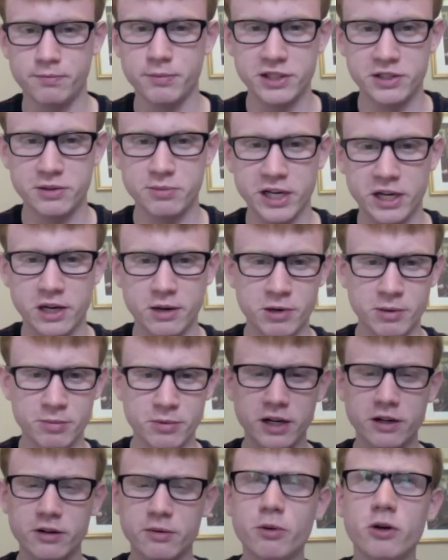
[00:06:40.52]
me to make up my
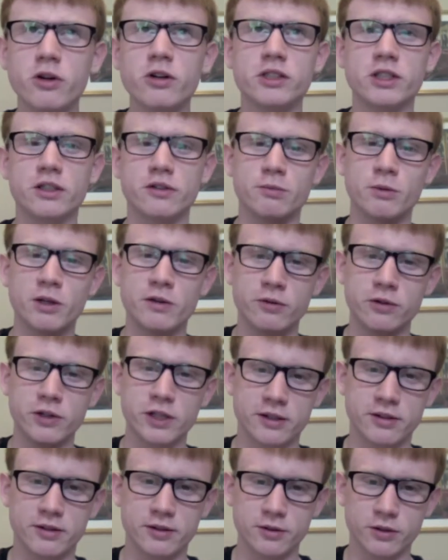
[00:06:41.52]
mind. I apologise for my
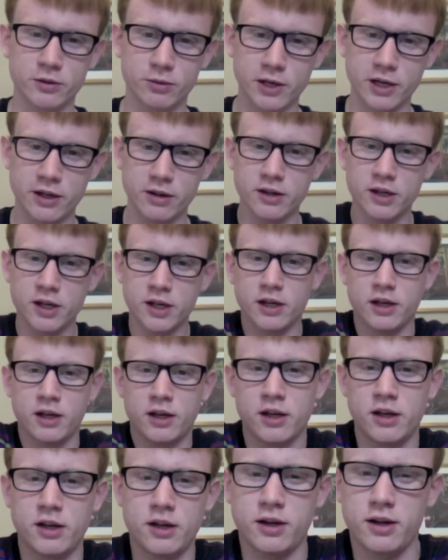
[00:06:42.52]
voice as well.
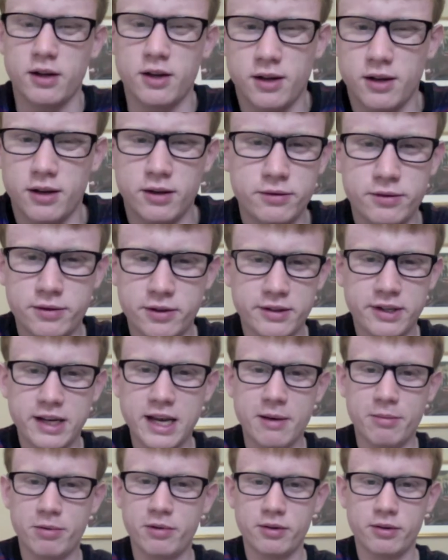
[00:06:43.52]
I've
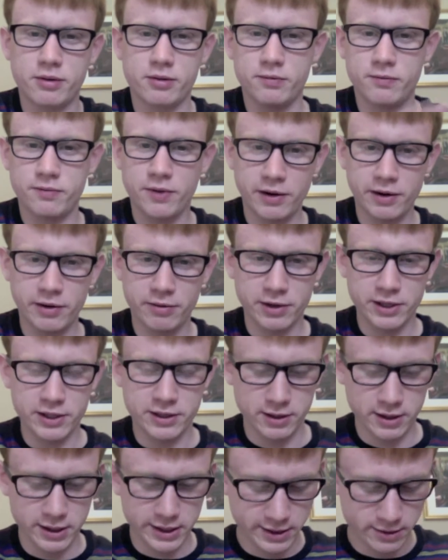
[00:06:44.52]
slept very
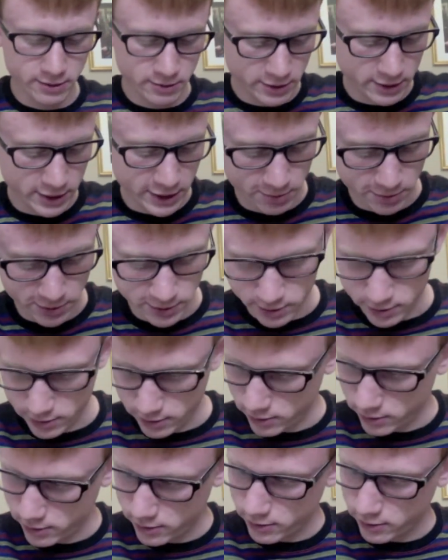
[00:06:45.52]
recently and sleep is
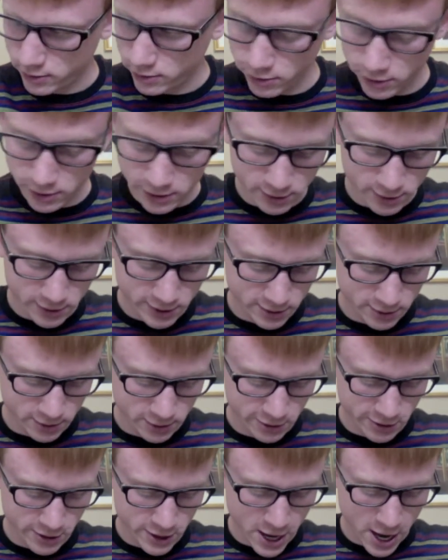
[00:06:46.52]
good, isn't it? It's
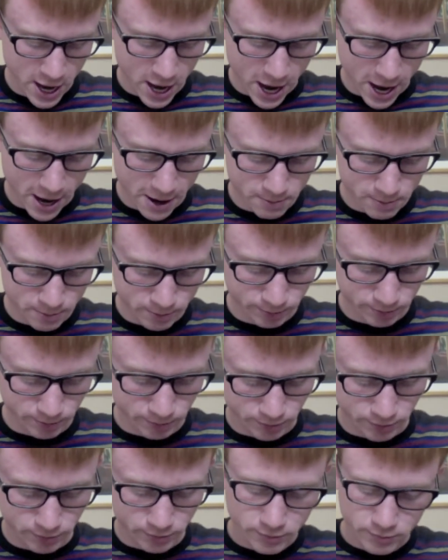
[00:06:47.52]
good.
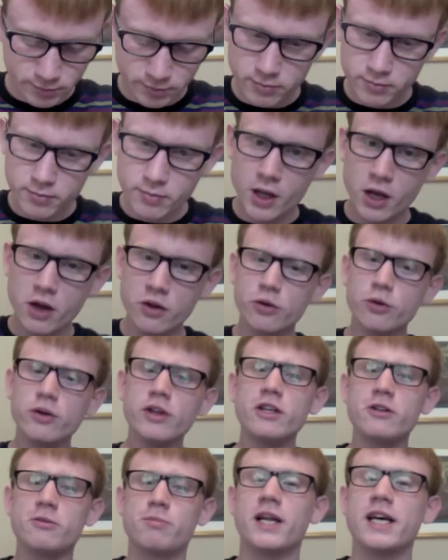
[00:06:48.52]

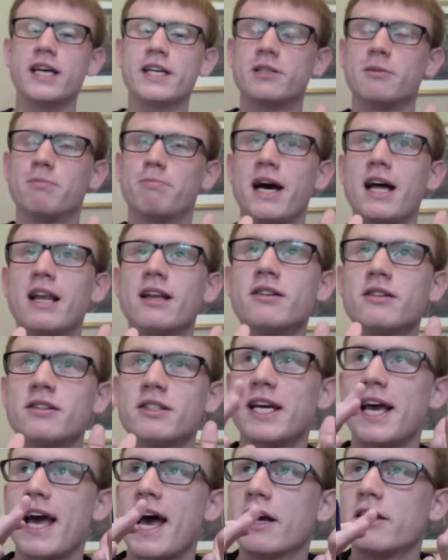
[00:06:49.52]
Doing this play is a
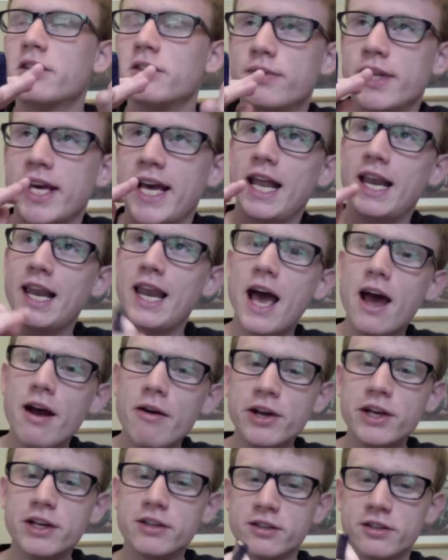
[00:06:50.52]
balancing act of the
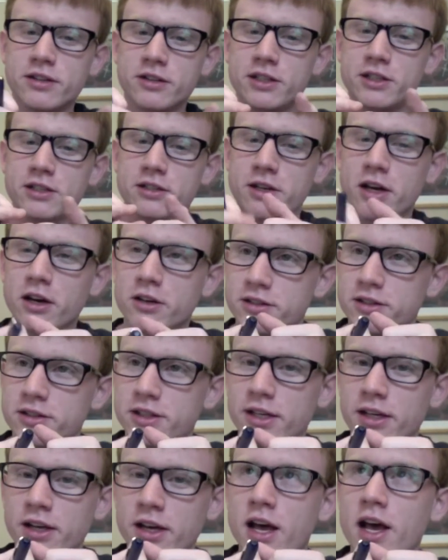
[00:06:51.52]
hilarious and the
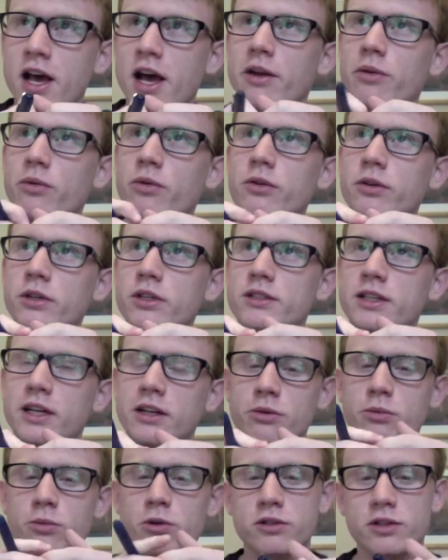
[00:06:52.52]
disgusting. And I'm not going to tell
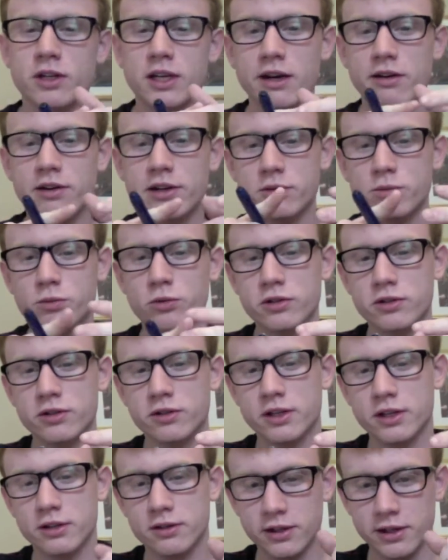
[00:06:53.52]
you what's hilarious and what's
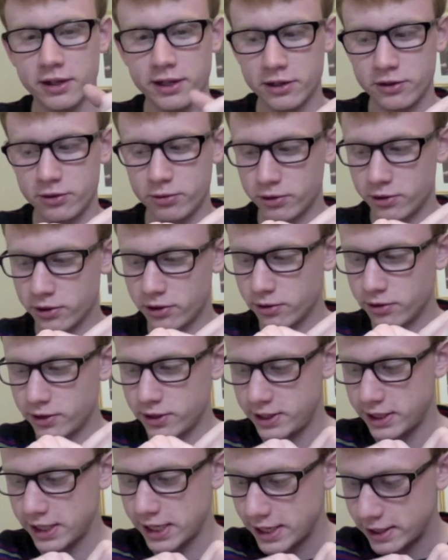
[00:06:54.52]
disgusting in case you want to go and
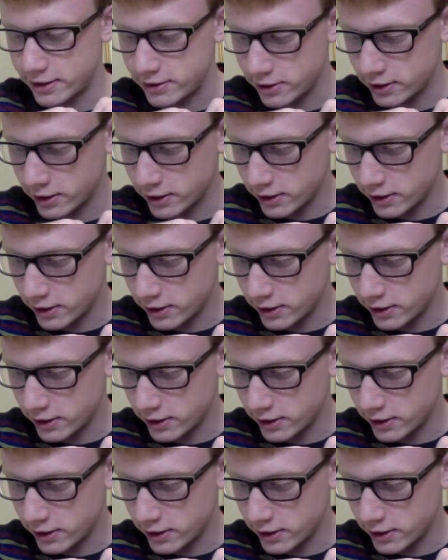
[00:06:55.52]
see it.